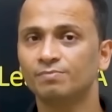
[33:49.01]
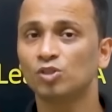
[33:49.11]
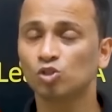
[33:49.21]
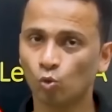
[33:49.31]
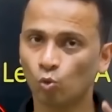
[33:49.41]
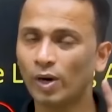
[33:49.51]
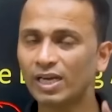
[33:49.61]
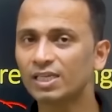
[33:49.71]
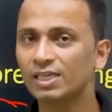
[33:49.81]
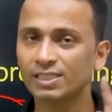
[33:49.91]
So
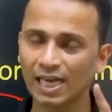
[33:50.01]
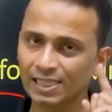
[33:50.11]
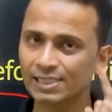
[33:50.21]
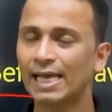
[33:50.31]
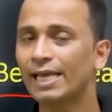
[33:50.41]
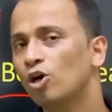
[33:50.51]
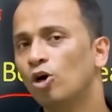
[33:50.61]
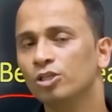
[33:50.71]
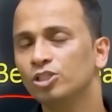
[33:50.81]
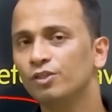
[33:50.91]
what is our
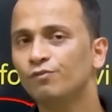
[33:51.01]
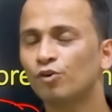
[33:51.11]
psychology